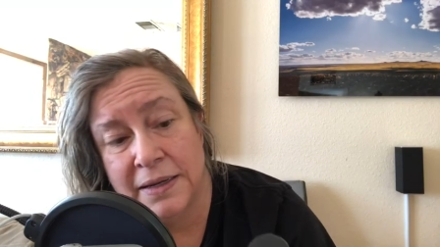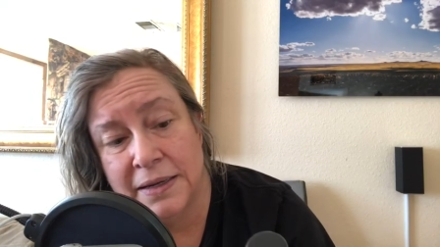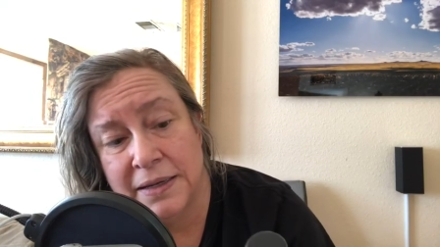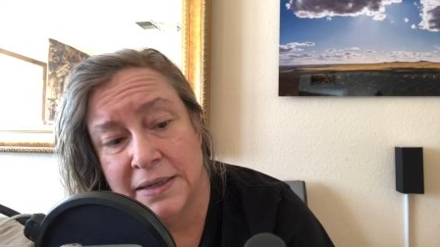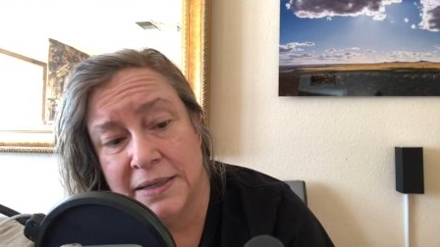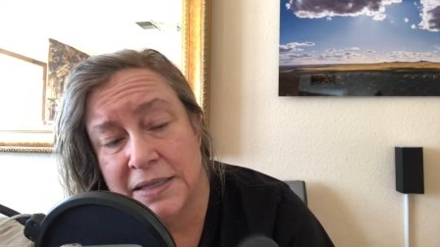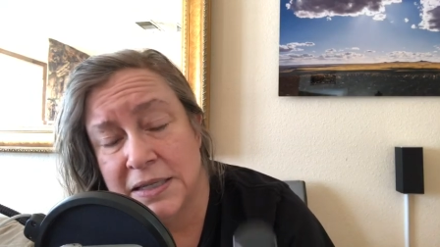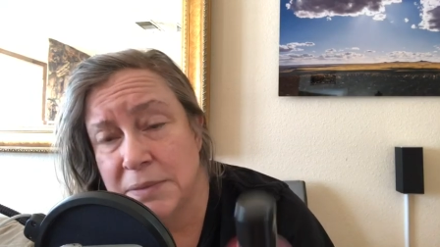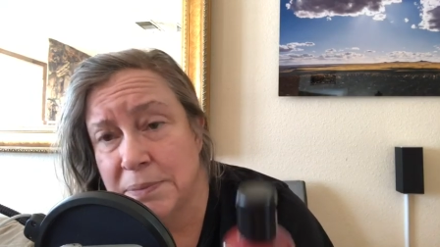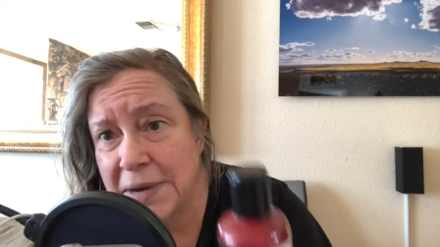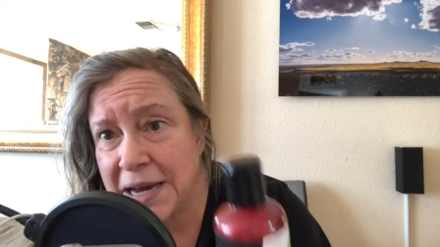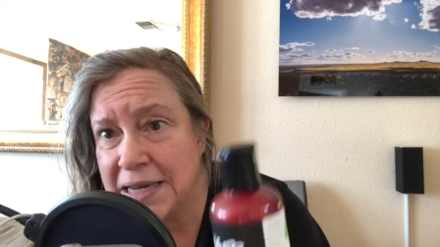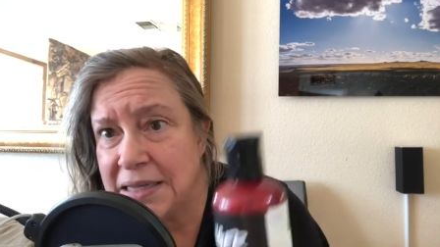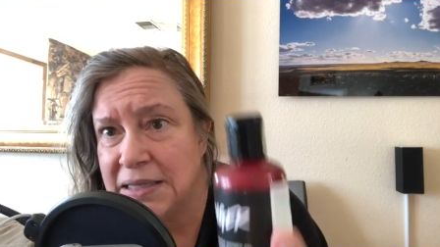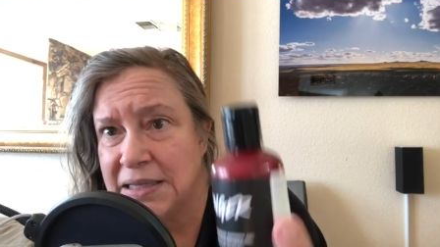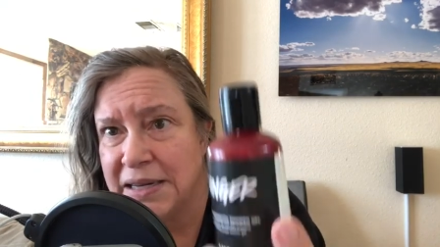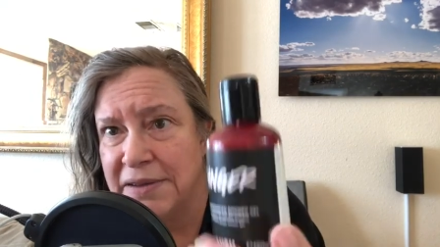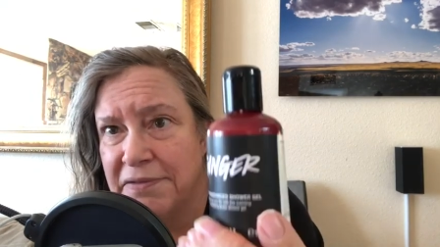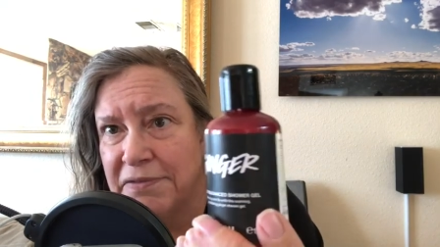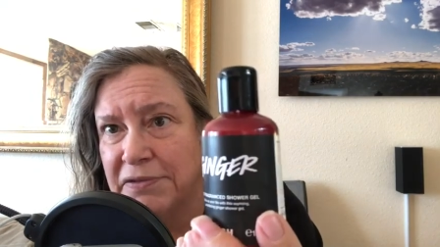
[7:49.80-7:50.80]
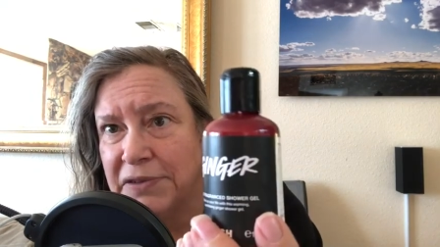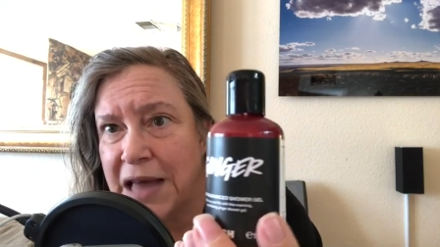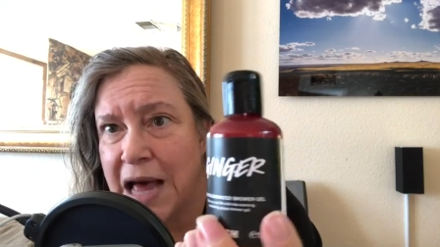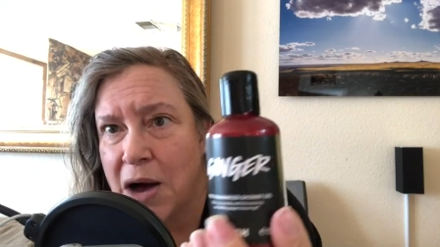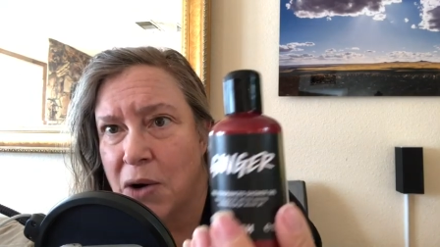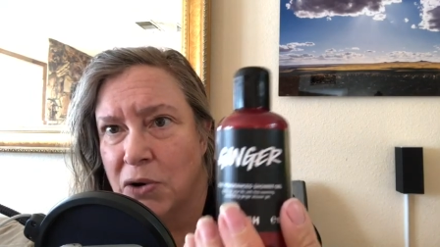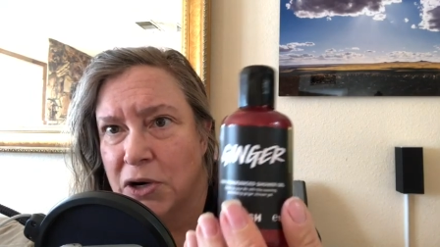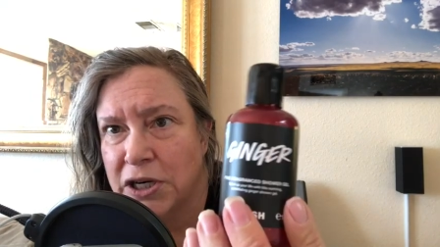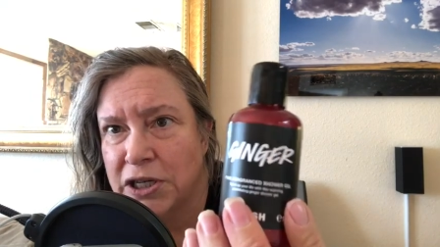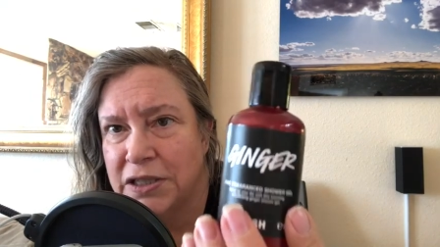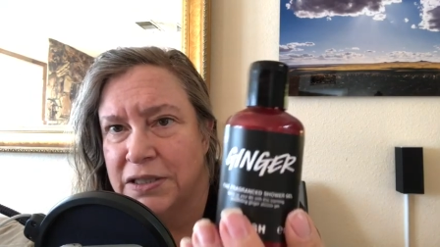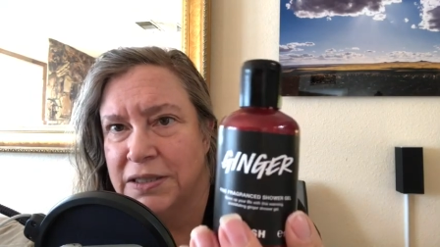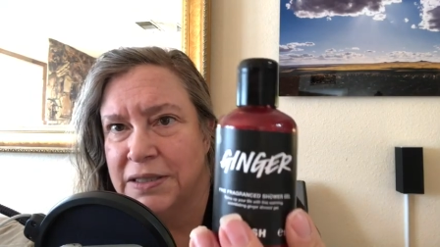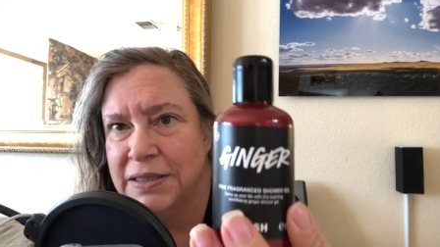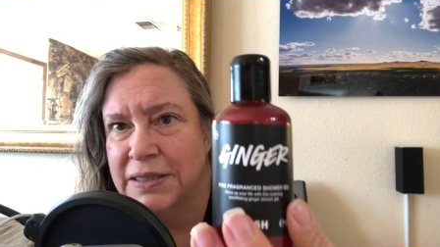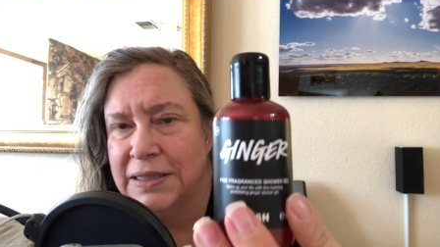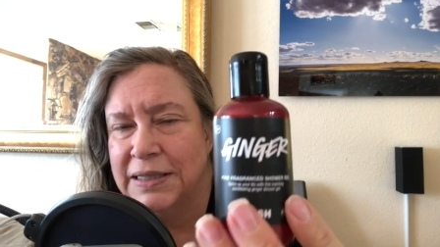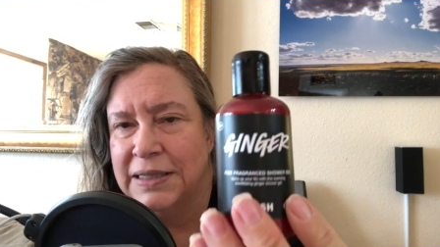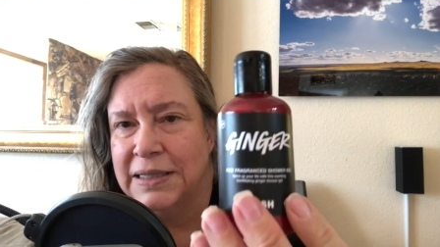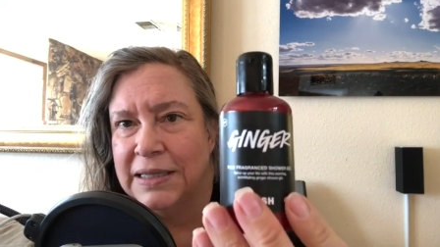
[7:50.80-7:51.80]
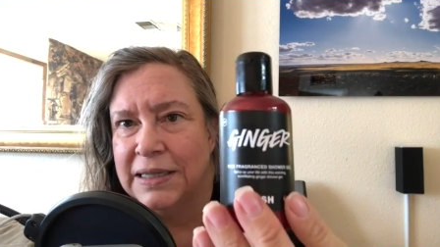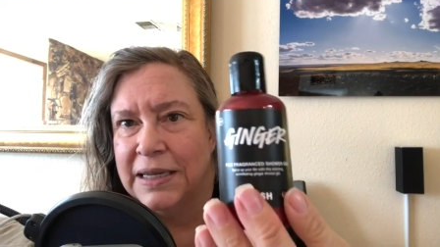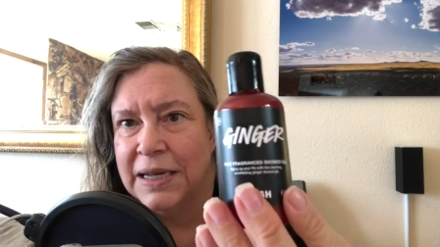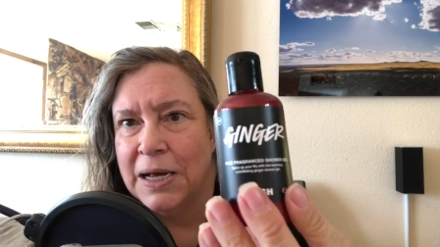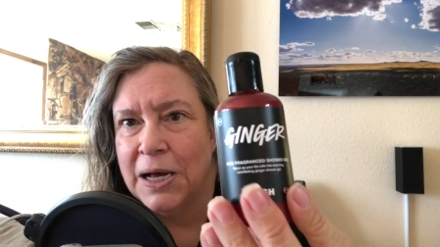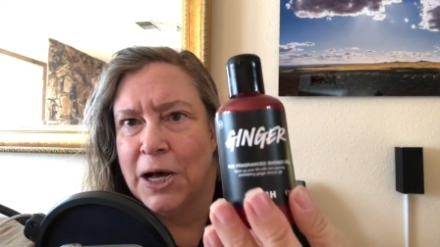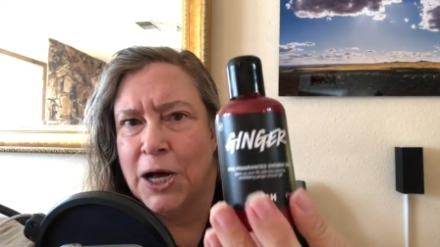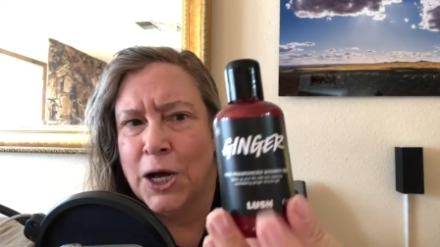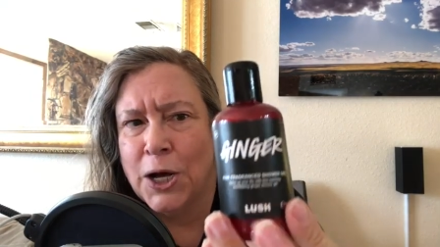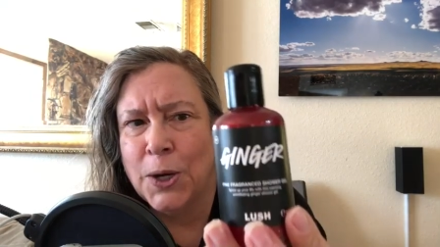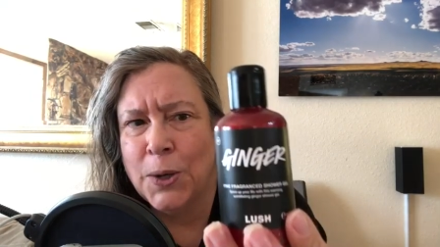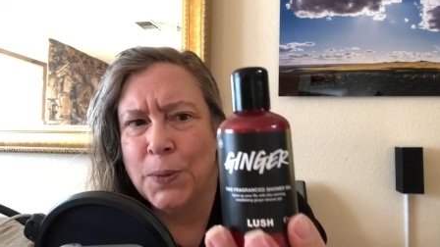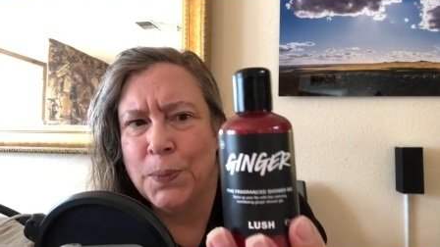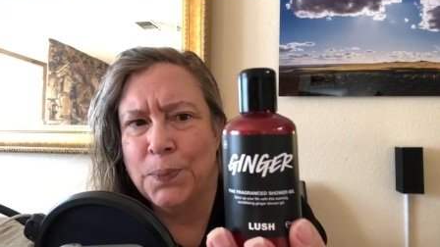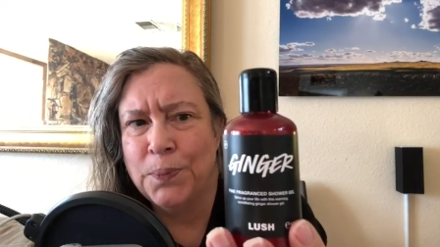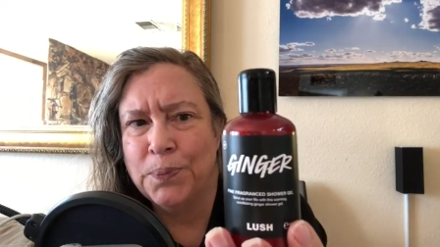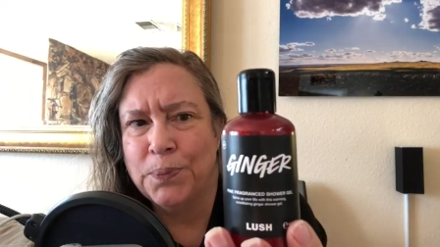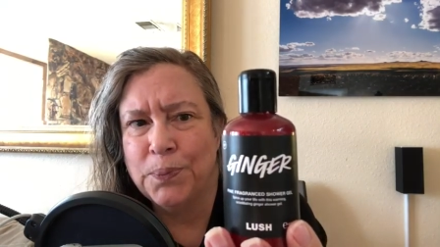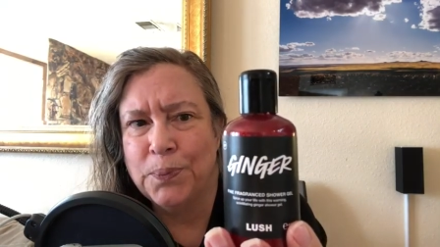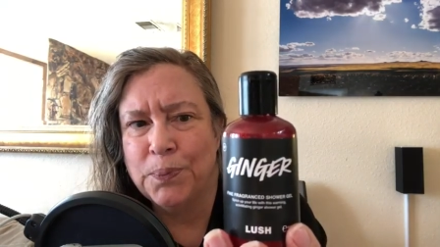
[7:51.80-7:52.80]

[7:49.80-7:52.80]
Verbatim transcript: spicy flowers. Um,